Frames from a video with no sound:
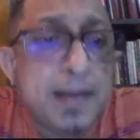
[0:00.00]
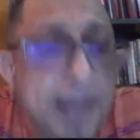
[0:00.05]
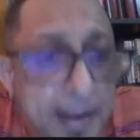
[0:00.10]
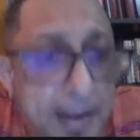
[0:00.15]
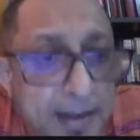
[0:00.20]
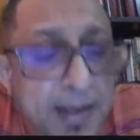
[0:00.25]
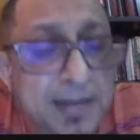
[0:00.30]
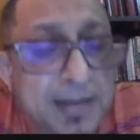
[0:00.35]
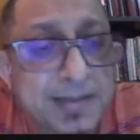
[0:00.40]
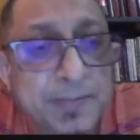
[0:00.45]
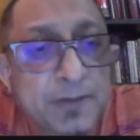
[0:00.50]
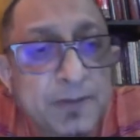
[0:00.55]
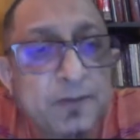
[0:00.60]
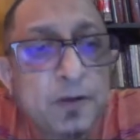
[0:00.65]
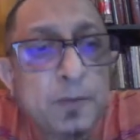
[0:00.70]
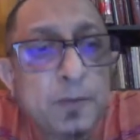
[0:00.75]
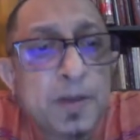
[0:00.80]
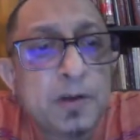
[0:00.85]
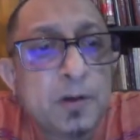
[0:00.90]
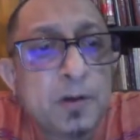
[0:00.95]
decades
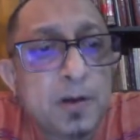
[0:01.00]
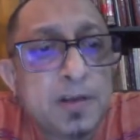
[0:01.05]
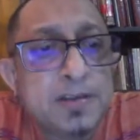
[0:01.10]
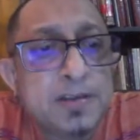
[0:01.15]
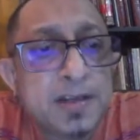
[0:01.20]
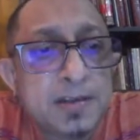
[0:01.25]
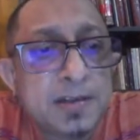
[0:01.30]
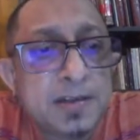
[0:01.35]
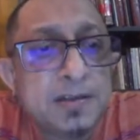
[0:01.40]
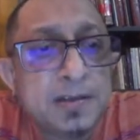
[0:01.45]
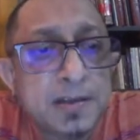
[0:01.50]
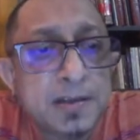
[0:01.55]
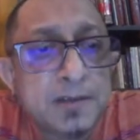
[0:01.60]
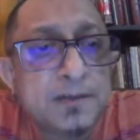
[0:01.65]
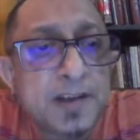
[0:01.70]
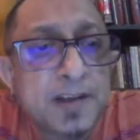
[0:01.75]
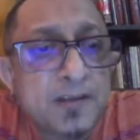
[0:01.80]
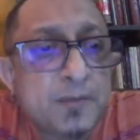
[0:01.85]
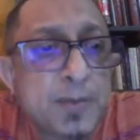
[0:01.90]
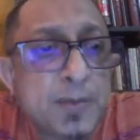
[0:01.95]
before Macaulay's
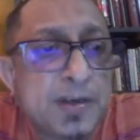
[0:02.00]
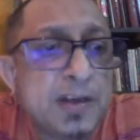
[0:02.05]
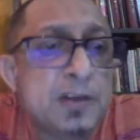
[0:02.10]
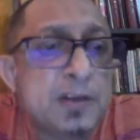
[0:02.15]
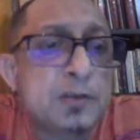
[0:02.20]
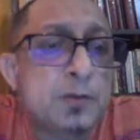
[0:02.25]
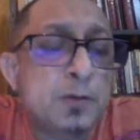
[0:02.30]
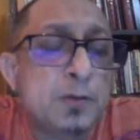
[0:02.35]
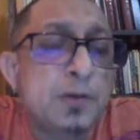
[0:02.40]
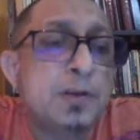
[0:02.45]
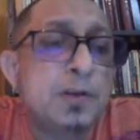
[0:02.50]
1835 minute.